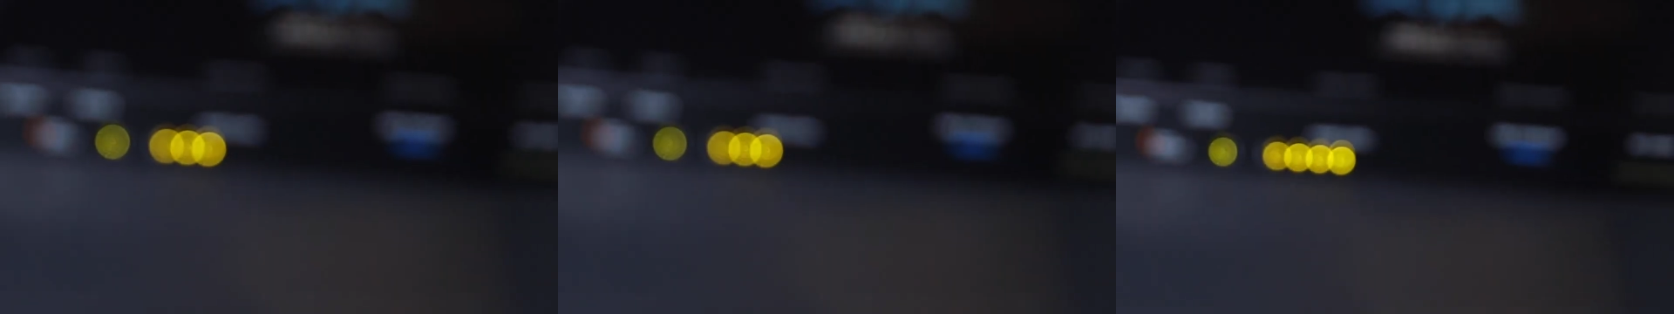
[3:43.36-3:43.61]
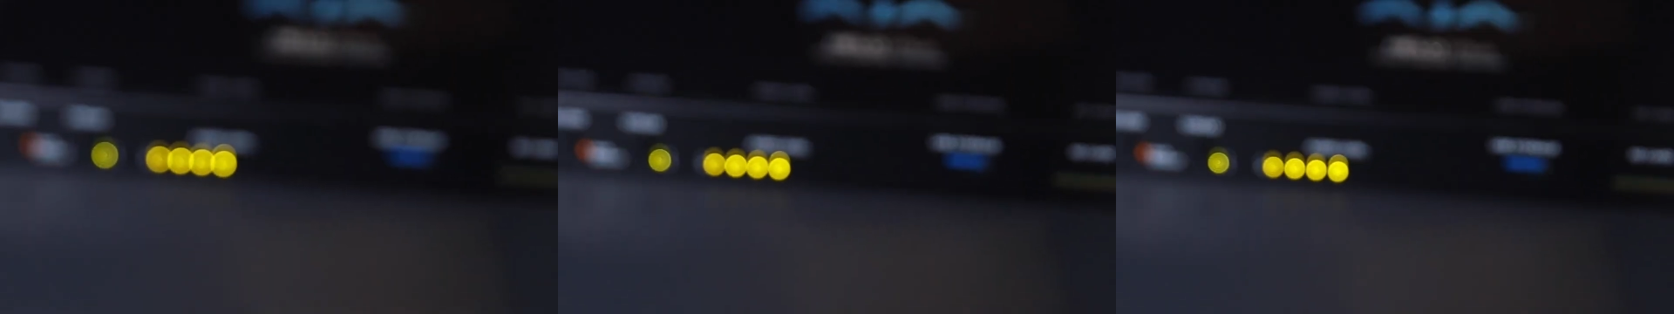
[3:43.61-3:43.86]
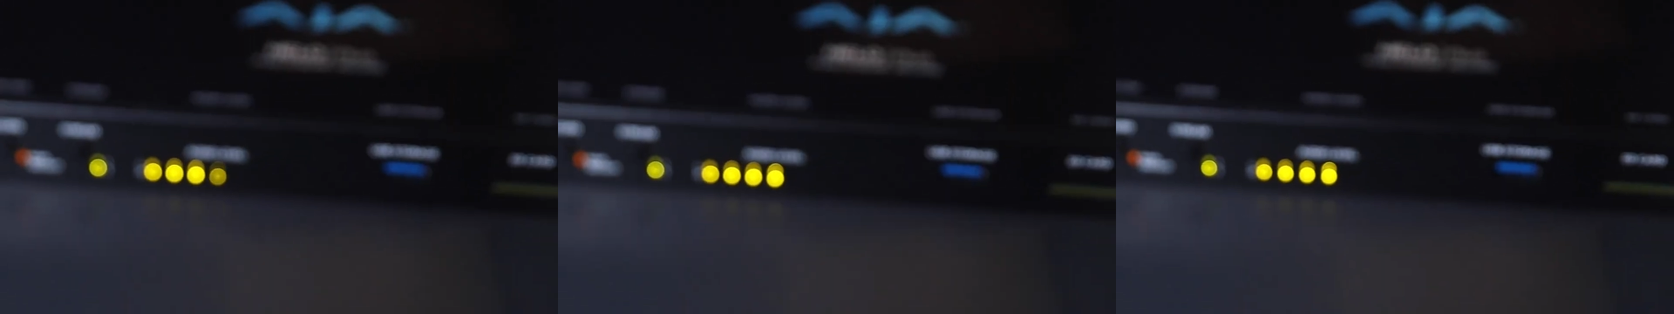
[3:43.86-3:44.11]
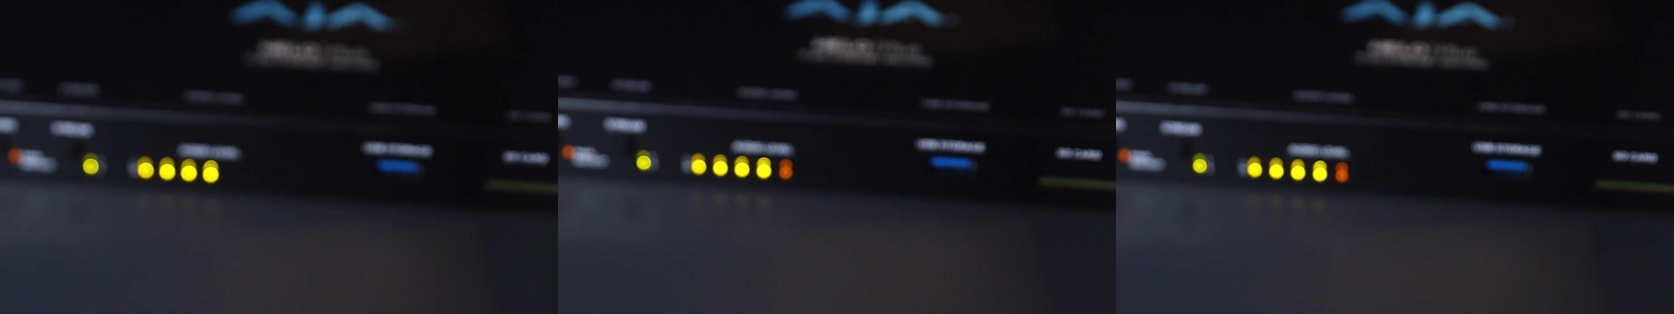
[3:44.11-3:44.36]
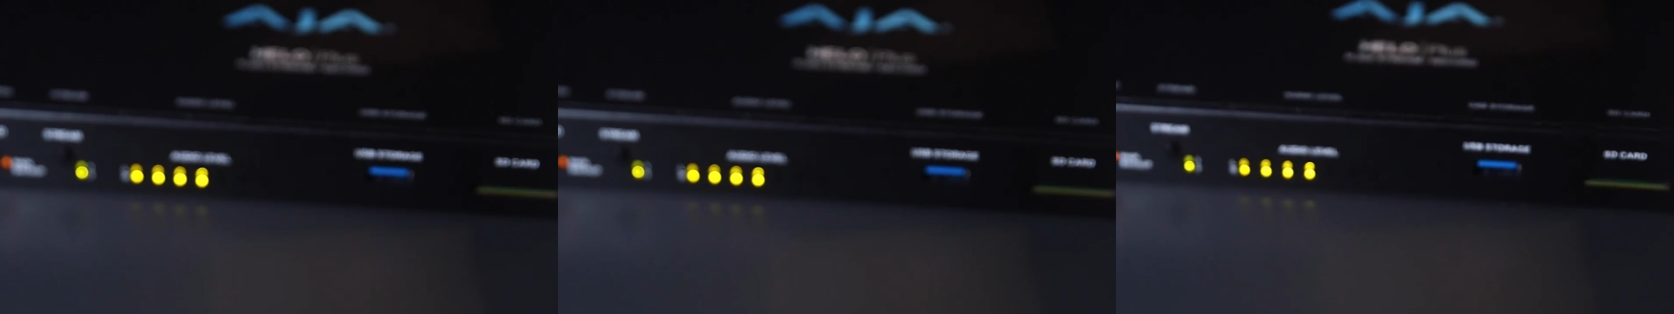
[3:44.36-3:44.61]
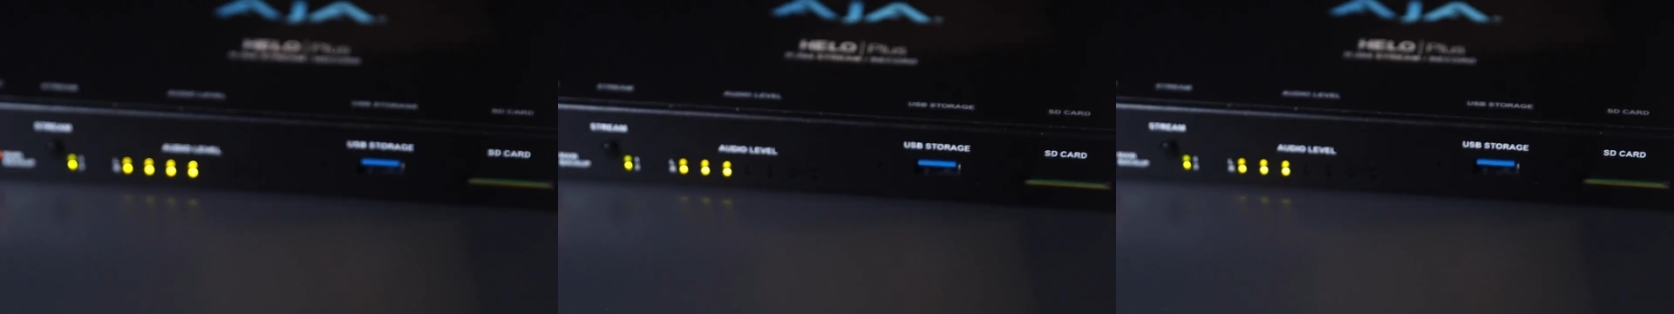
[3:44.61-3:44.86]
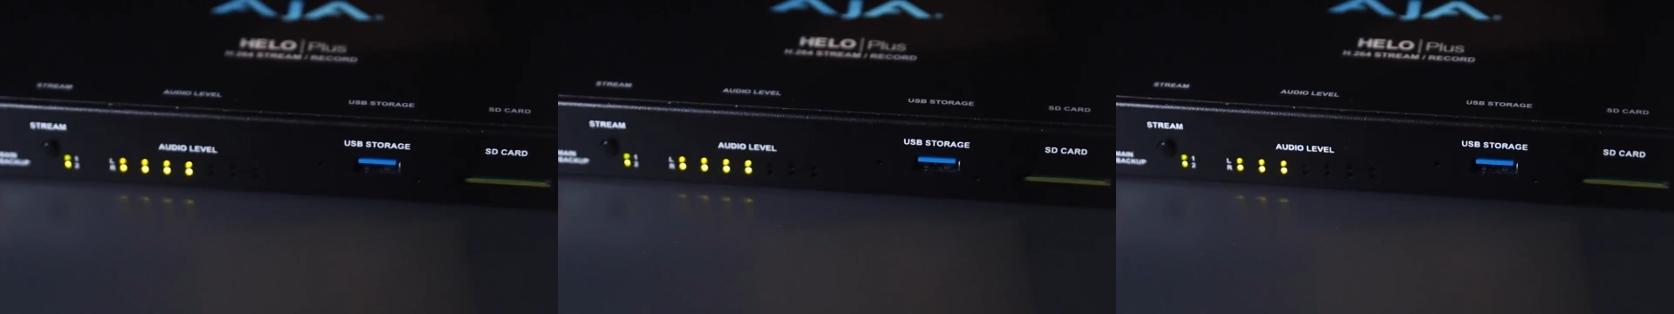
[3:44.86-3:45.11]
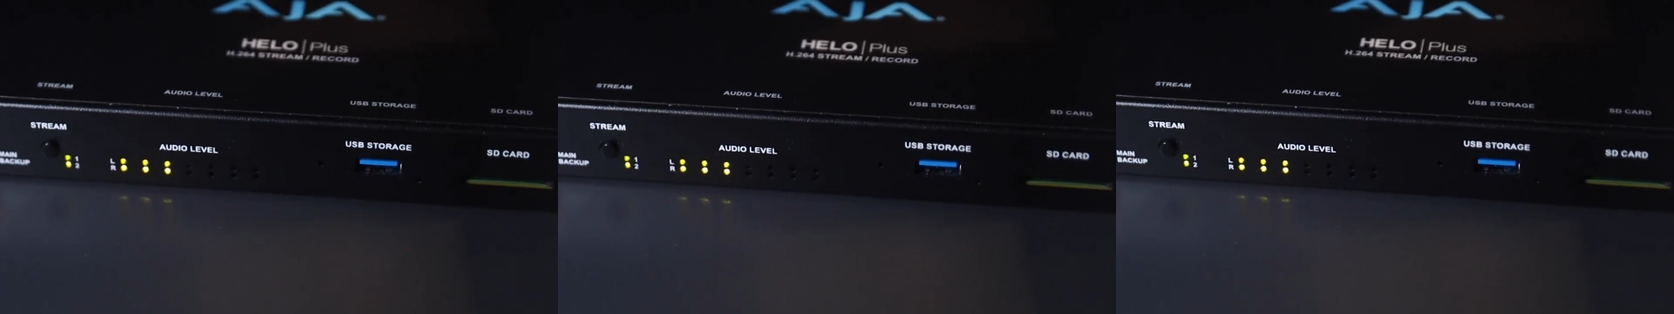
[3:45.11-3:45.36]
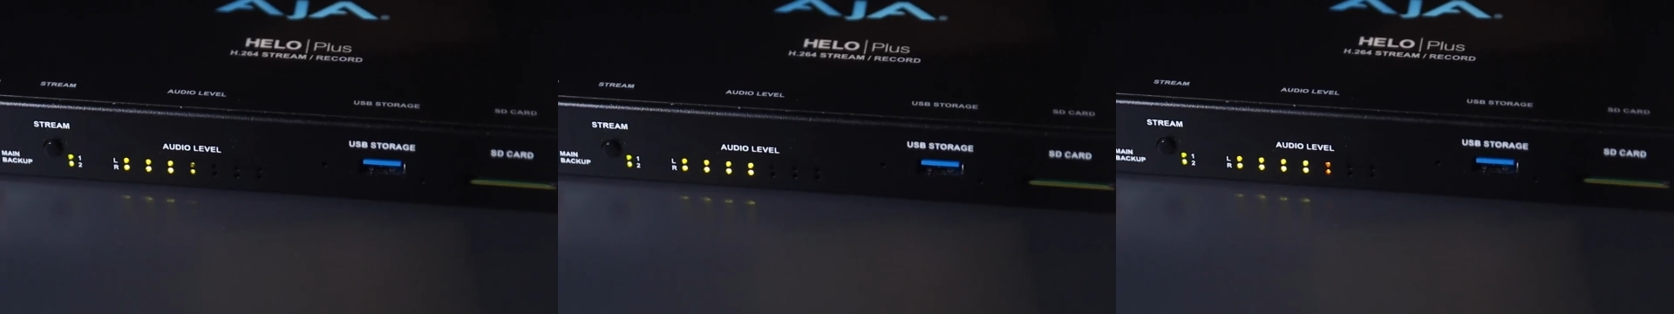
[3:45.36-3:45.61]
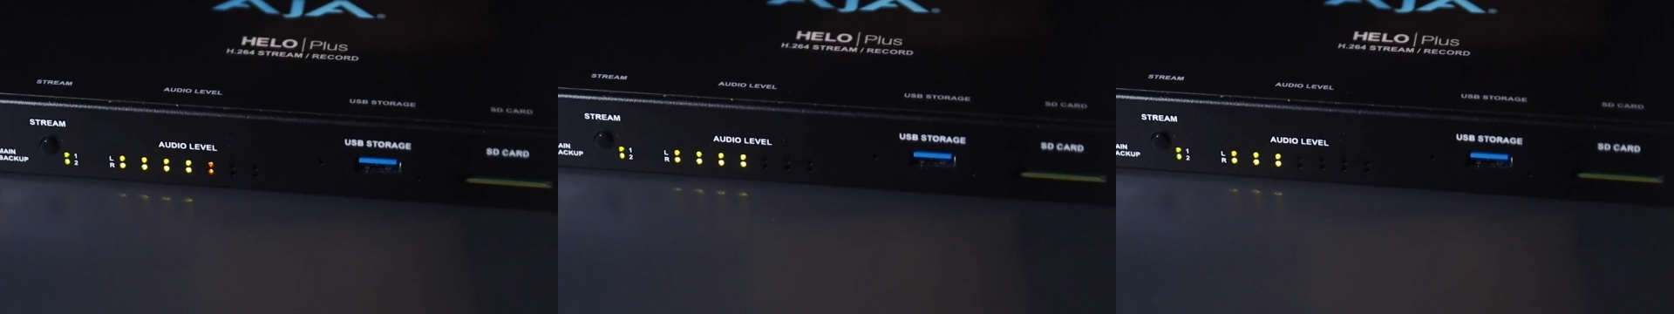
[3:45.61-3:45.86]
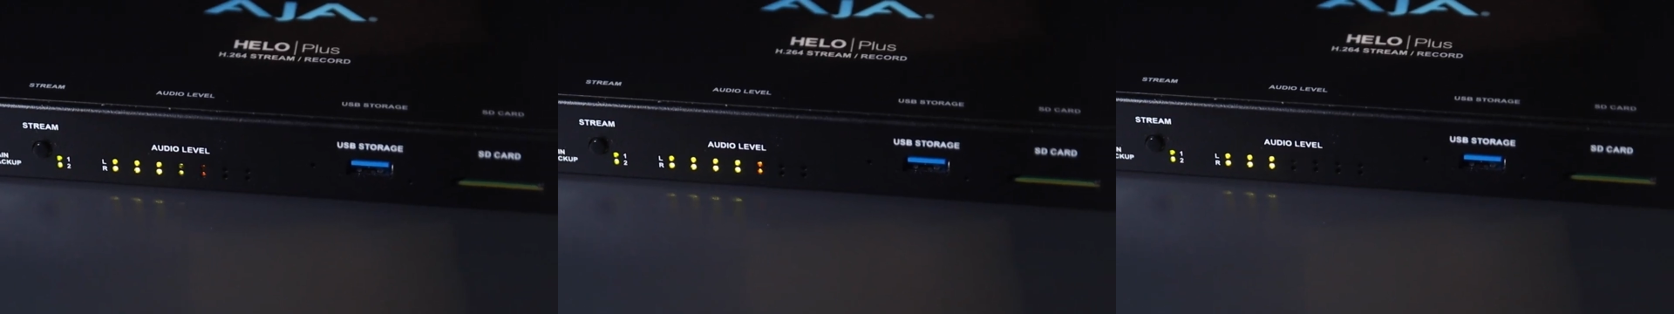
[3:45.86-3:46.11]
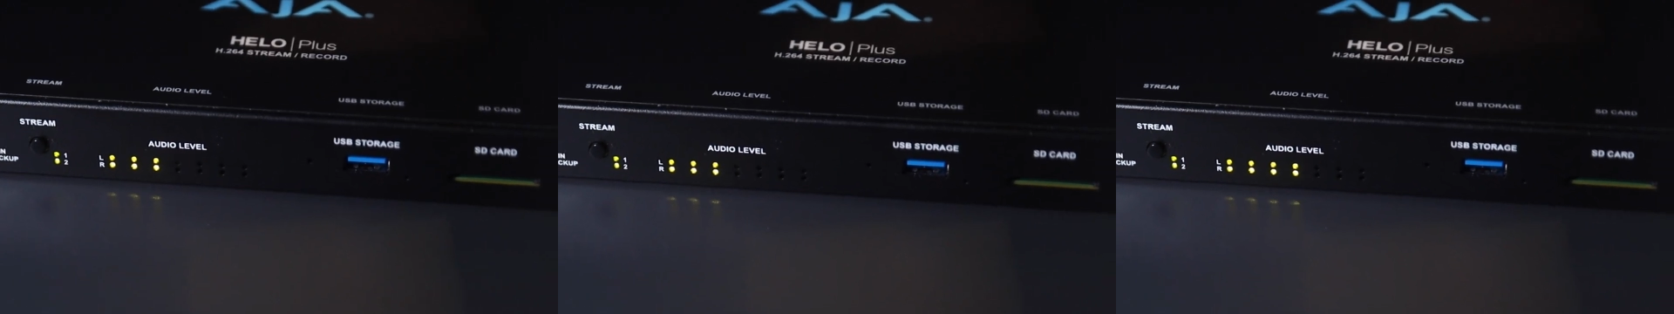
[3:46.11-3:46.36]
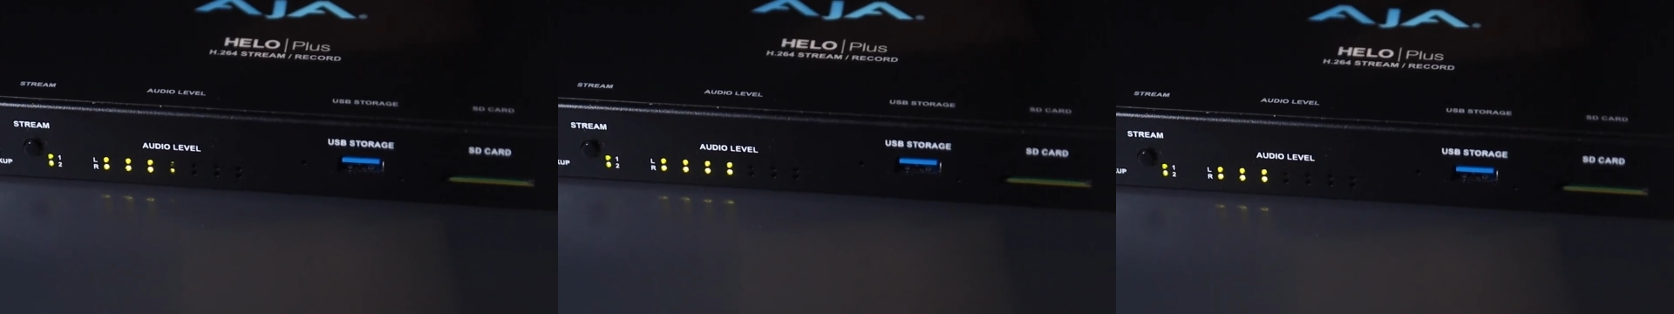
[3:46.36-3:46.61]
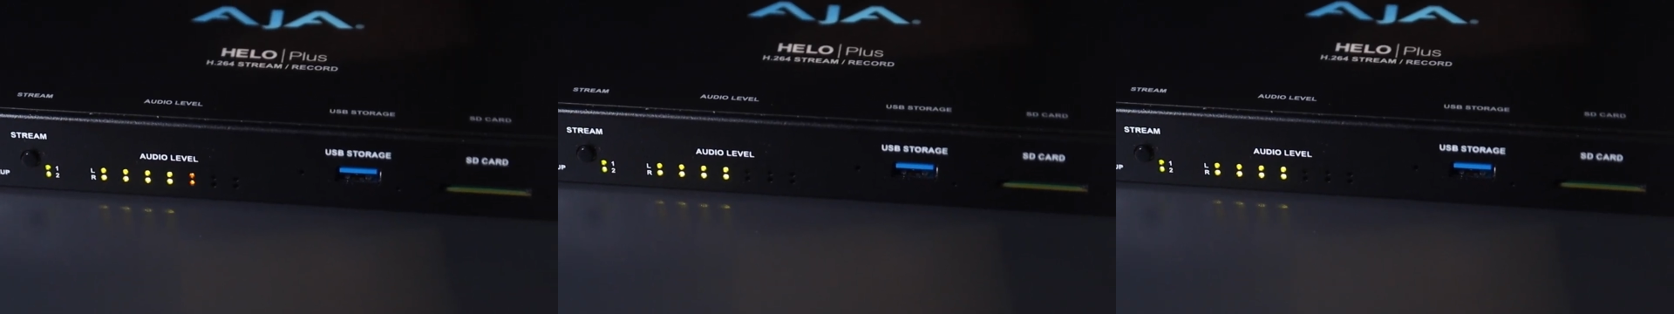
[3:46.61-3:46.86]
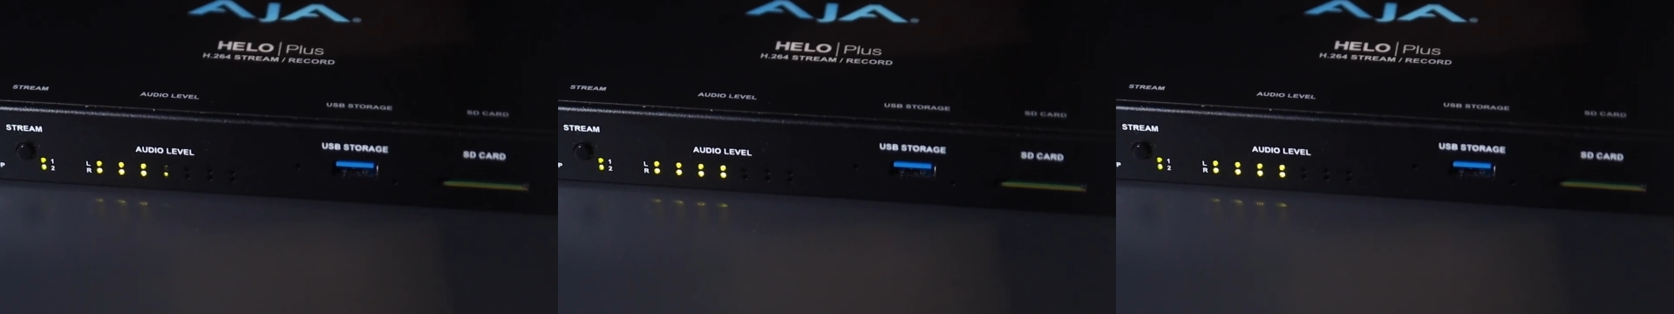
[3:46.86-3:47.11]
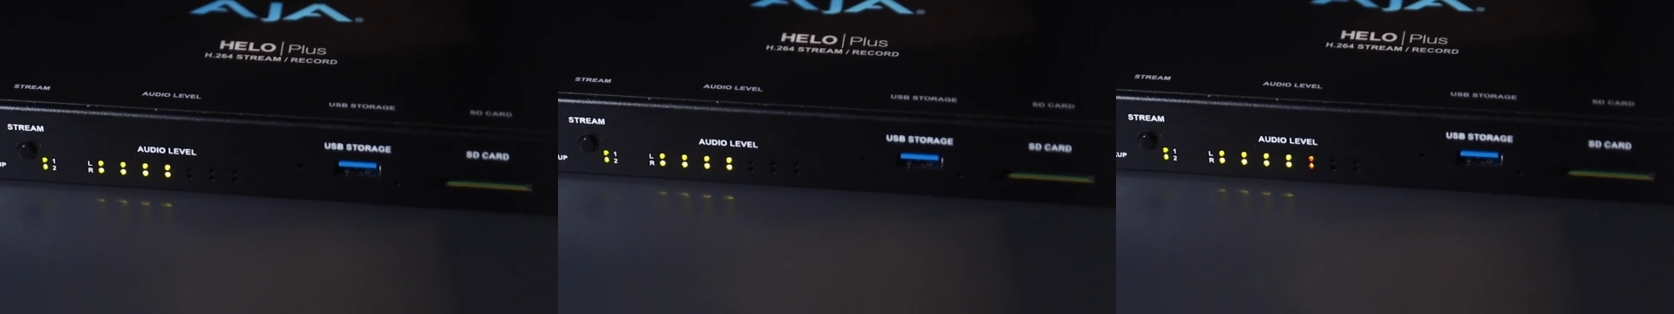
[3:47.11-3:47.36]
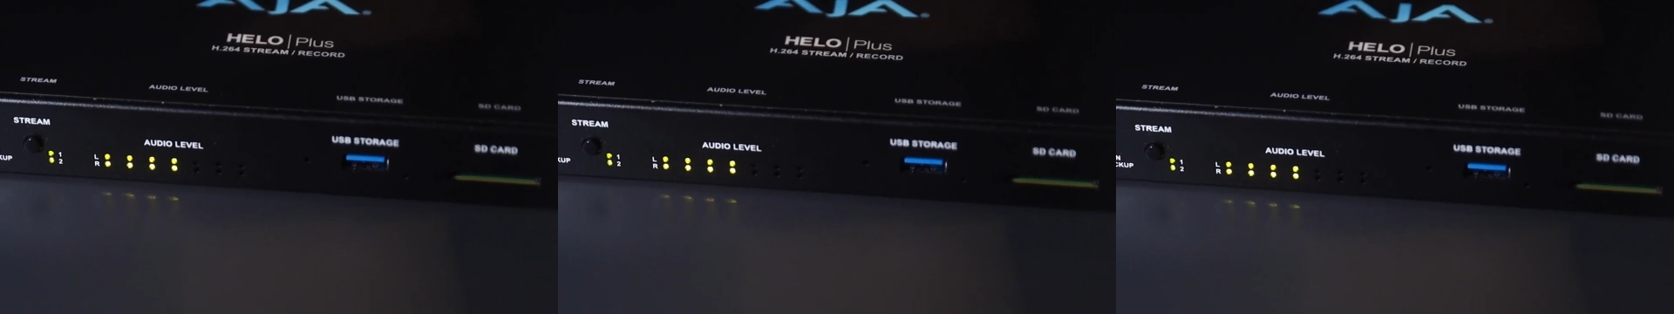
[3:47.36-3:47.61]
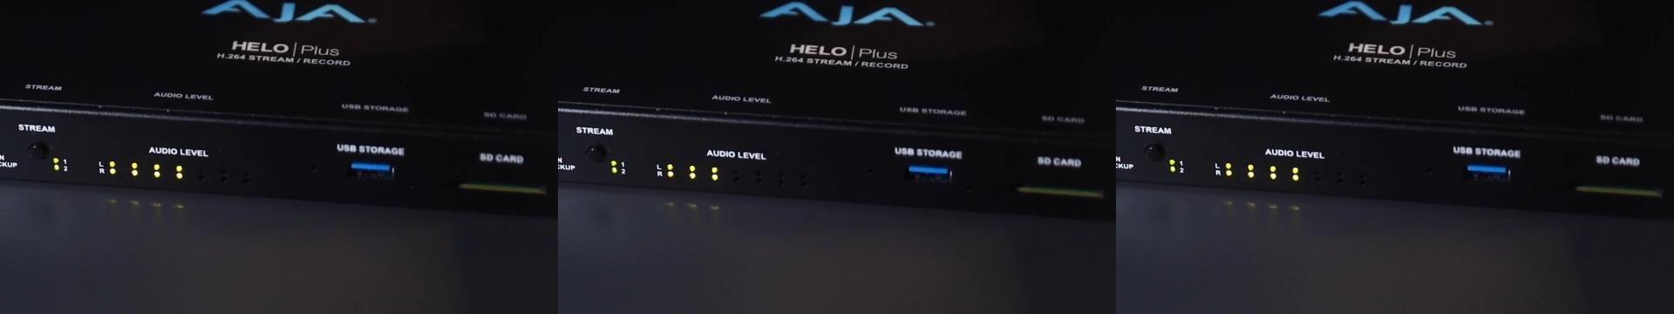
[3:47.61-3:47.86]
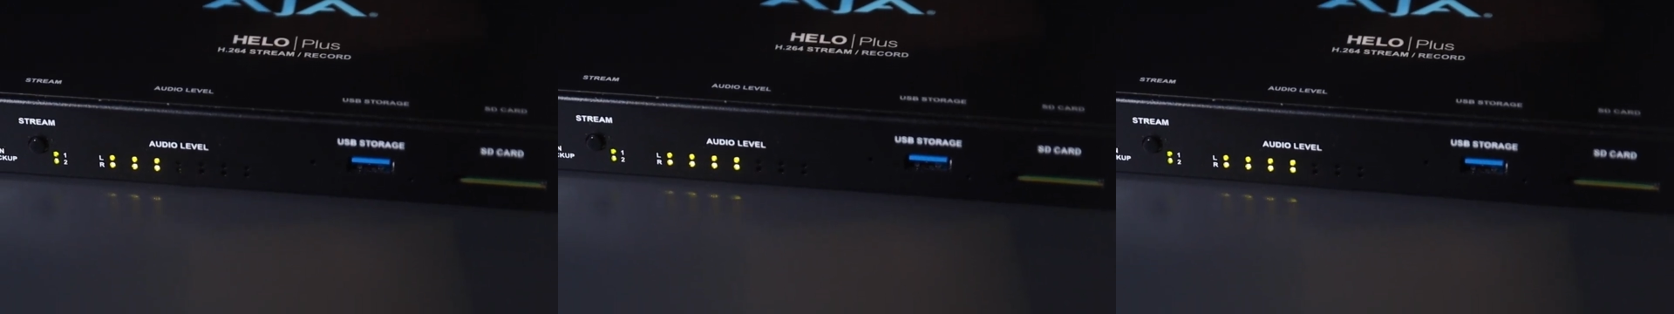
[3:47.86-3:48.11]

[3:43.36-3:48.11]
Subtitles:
No face is visible, so there are no lips to read.